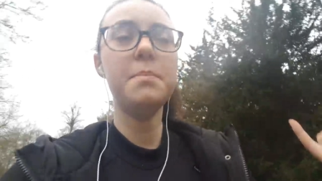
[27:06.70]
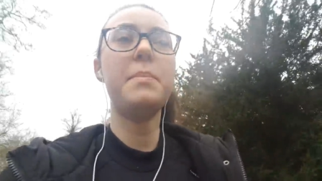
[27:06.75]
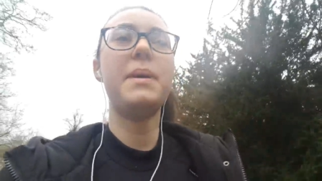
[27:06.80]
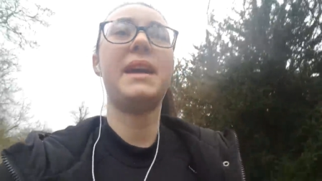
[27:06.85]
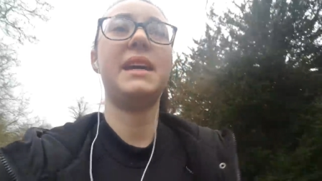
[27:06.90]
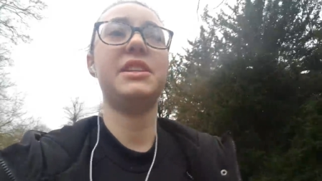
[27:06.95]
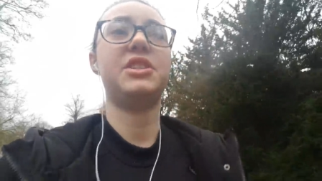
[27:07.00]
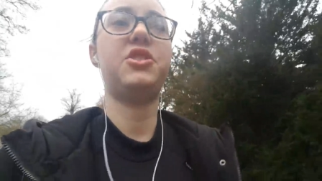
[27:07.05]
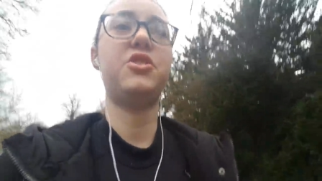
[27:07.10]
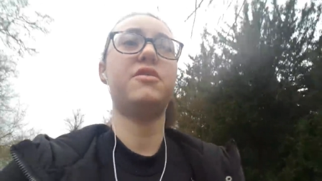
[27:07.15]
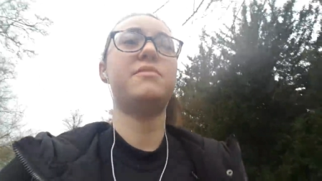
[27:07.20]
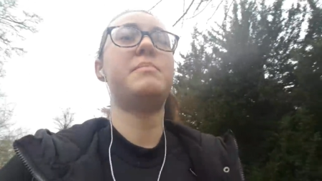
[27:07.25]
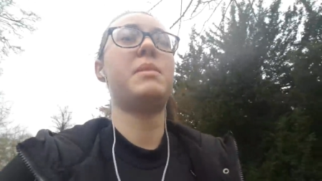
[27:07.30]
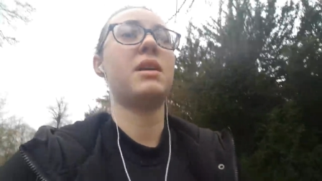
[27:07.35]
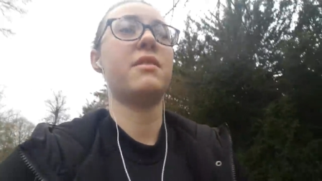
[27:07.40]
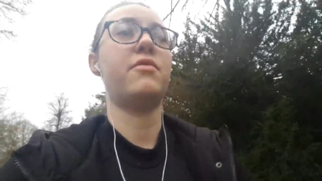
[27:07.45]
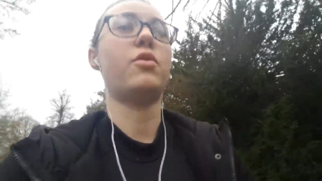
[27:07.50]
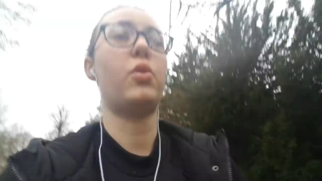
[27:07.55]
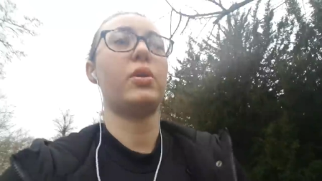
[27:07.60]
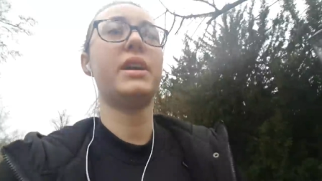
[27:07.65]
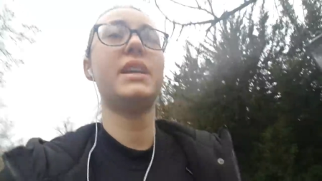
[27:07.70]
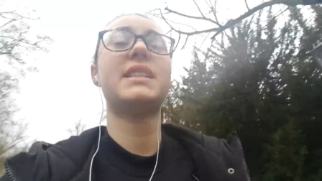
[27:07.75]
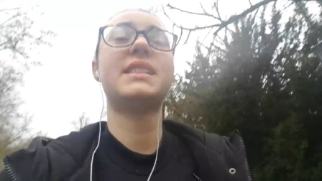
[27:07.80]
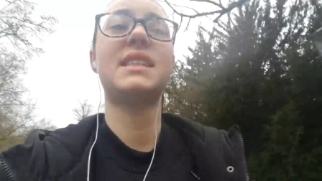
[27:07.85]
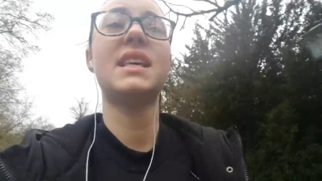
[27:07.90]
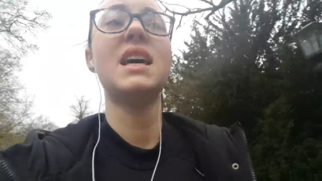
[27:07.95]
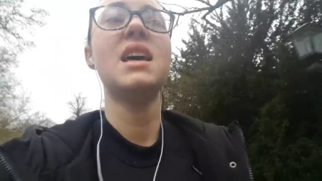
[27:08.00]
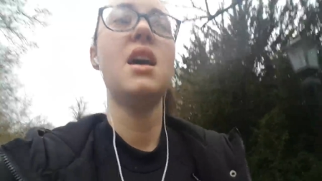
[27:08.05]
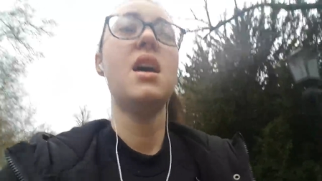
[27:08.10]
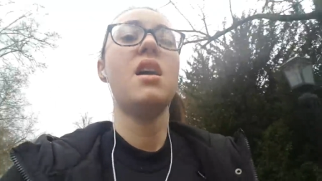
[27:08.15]
pitch of my
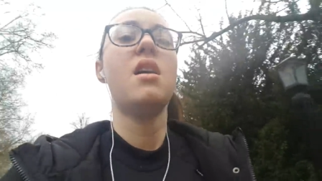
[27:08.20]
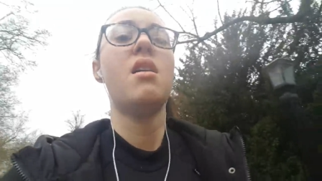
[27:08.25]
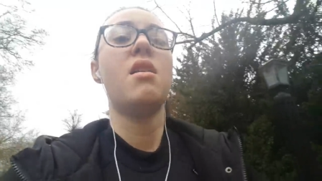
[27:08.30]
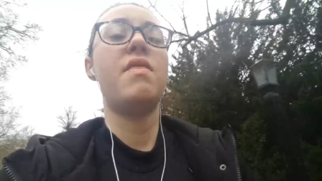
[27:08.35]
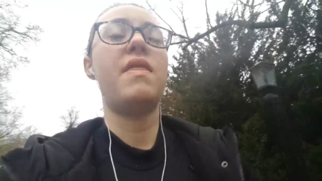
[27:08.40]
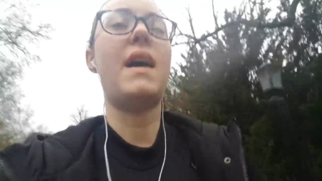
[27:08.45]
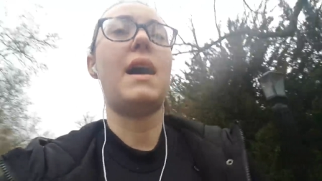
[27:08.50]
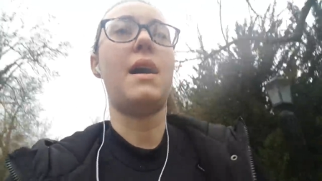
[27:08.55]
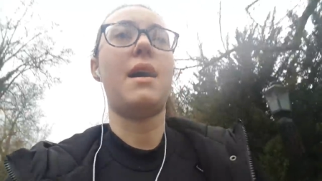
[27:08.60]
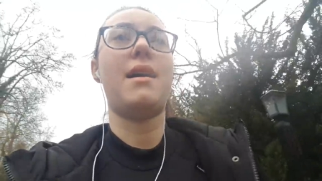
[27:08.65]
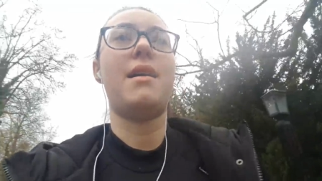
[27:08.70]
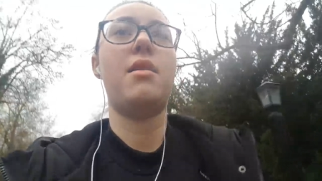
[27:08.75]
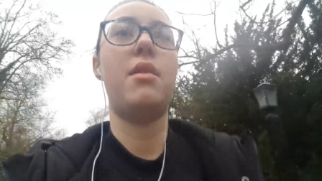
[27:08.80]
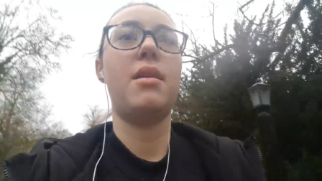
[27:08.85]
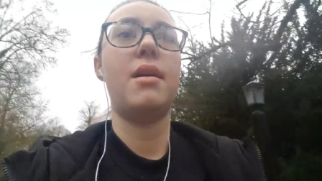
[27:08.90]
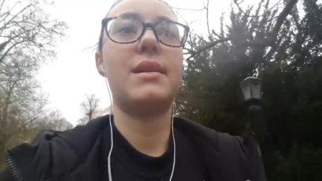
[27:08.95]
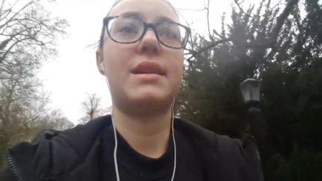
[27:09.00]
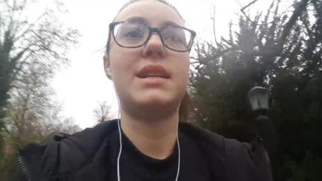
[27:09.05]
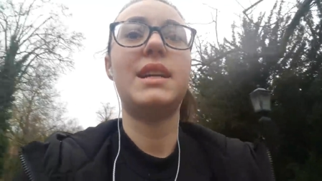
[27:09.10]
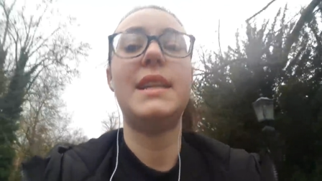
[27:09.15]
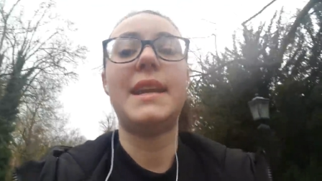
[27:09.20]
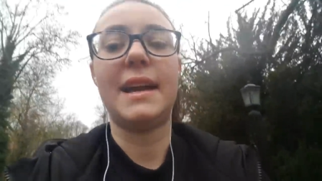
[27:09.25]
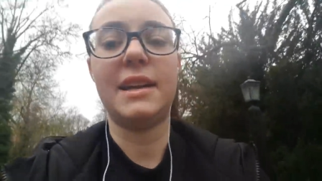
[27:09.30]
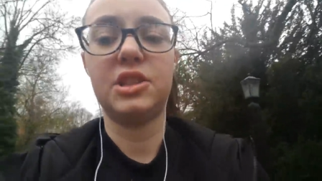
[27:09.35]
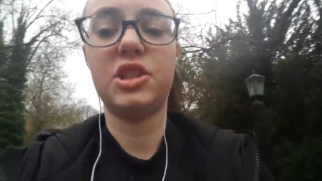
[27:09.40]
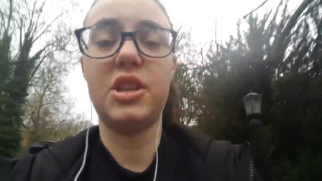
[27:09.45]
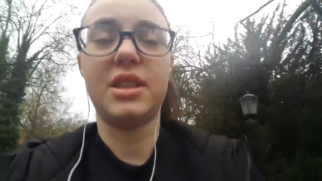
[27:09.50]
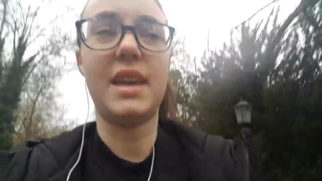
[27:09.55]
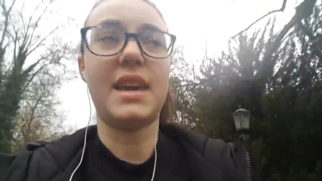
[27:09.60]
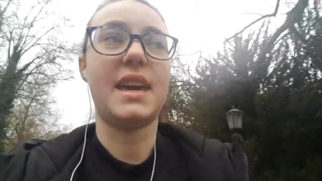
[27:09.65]
voice that can
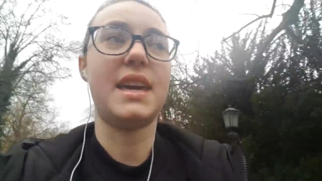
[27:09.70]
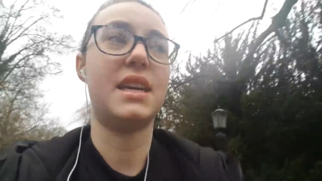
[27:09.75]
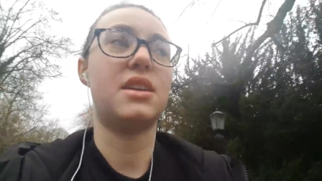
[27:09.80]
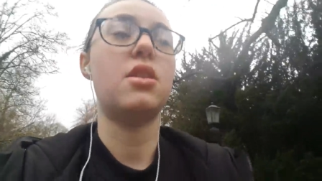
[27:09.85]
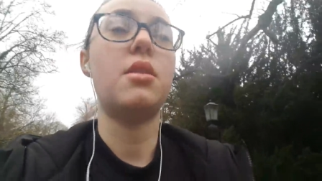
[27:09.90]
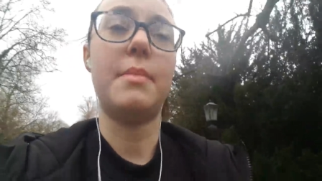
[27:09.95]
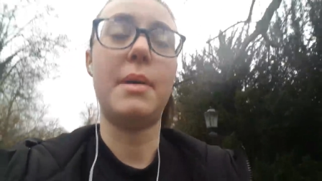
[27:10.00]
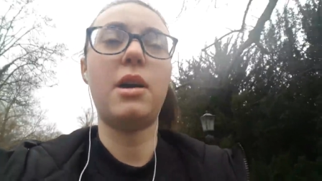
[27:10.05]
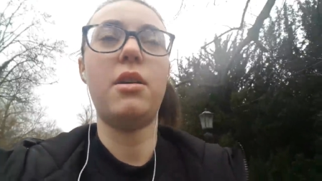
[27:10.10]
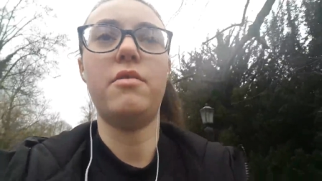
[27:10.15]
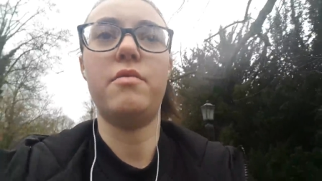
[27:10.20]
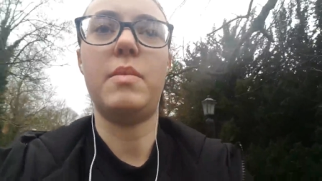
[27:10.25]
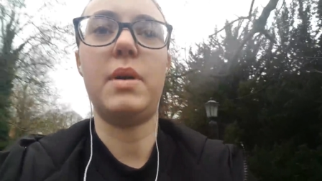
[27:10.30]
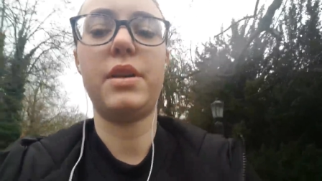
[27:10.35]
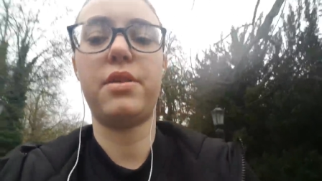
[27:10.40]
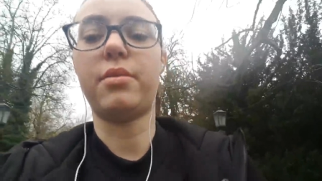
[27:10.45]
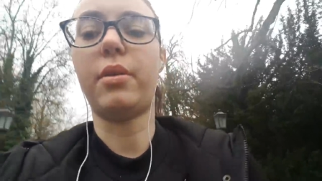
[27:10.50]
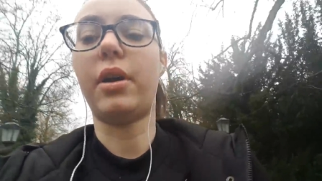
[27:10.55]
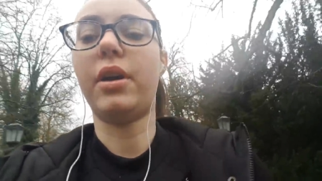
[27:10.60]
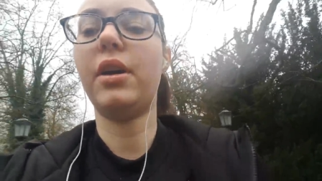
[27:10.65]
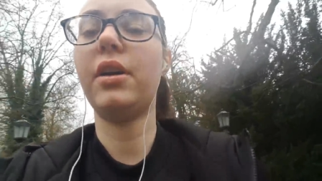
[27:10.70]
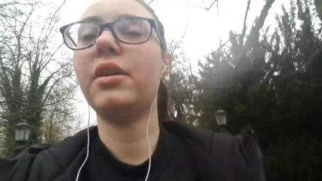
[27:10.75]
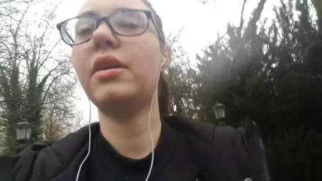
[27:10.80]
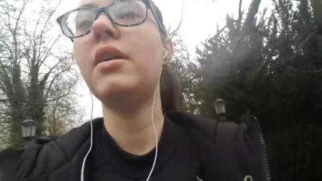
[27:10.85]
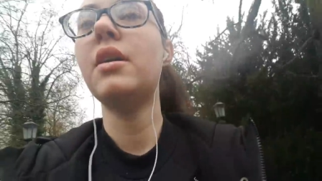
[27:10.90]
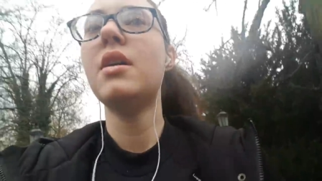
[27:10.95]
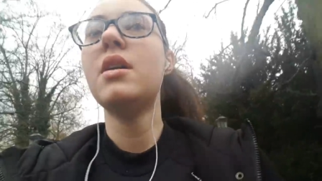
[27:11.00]
actually come out of my throat.